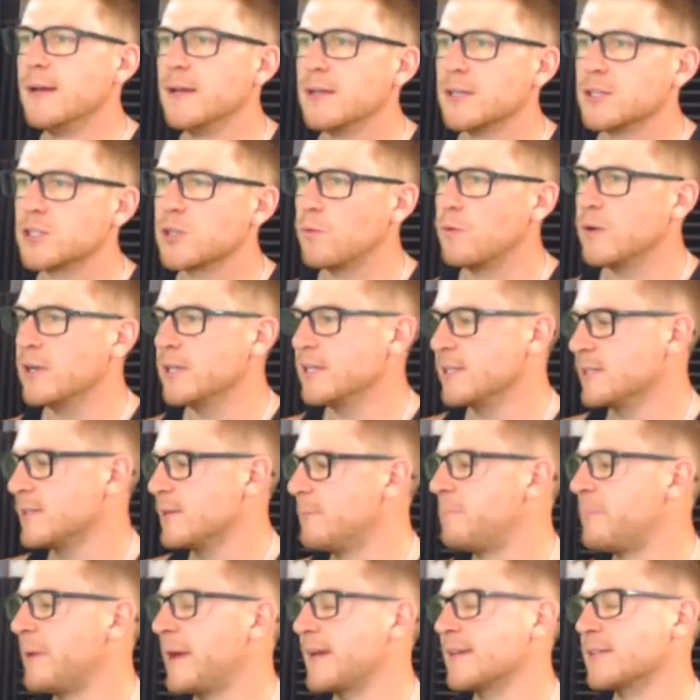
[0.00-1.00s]
So what is the
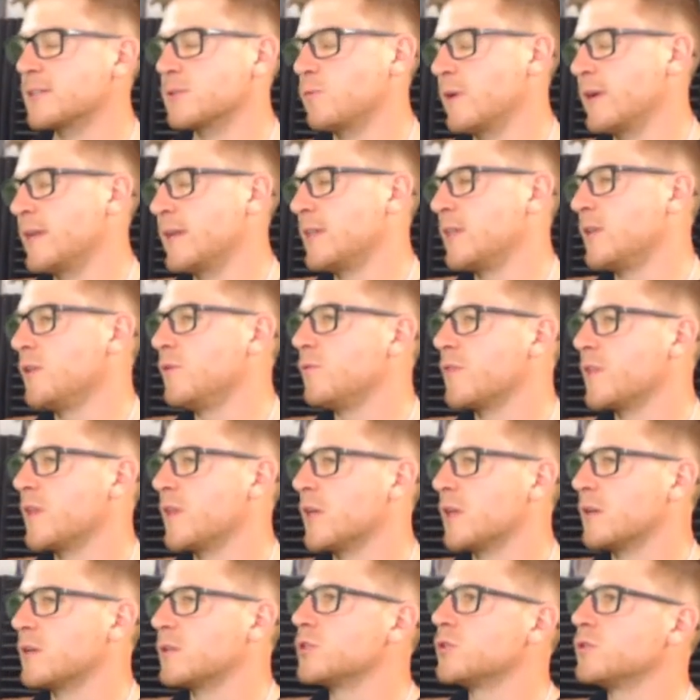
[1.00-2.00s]
best way you
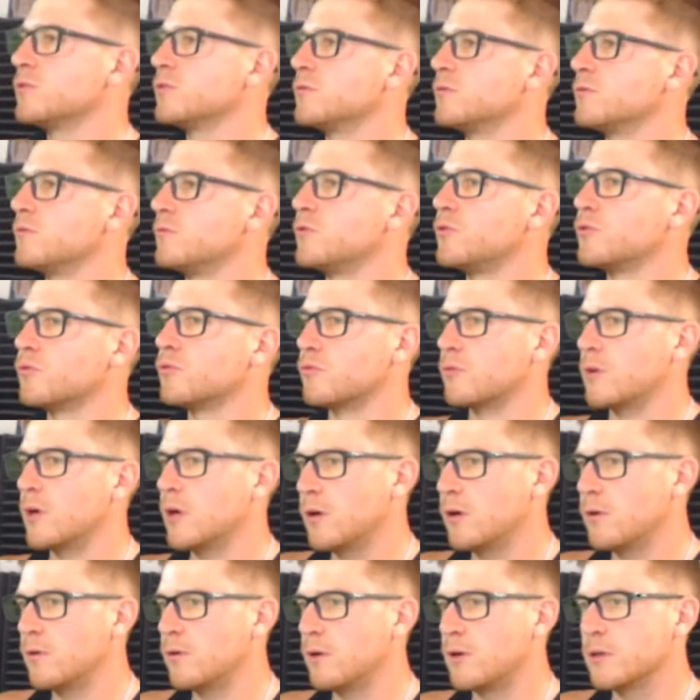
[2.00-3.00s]
think to
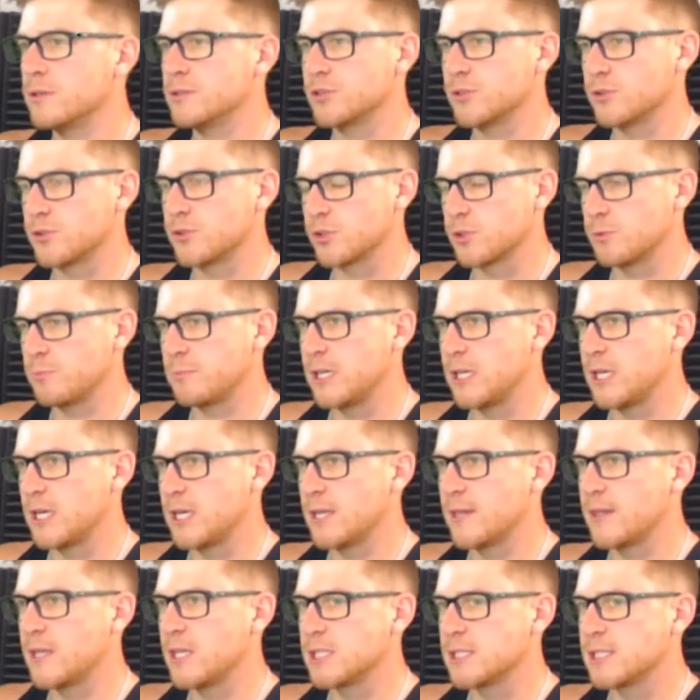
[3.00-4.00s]
grow on social
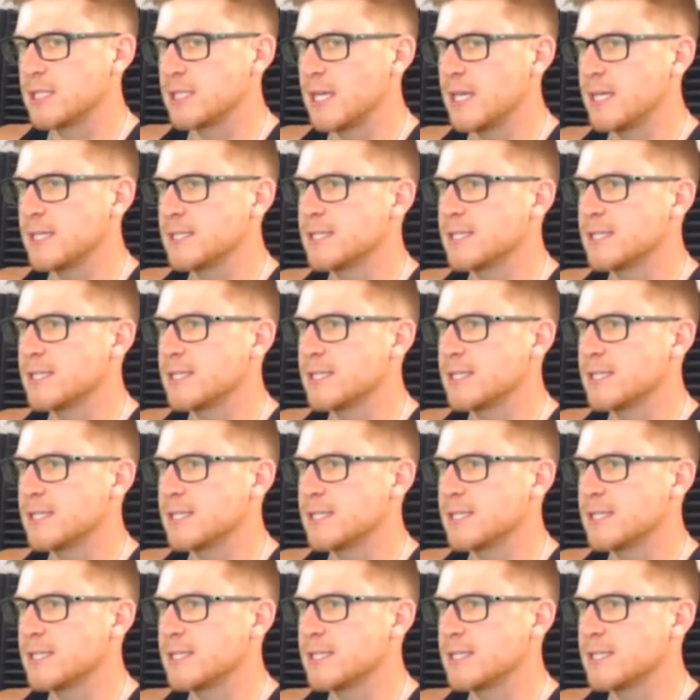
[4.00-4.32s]
media these days?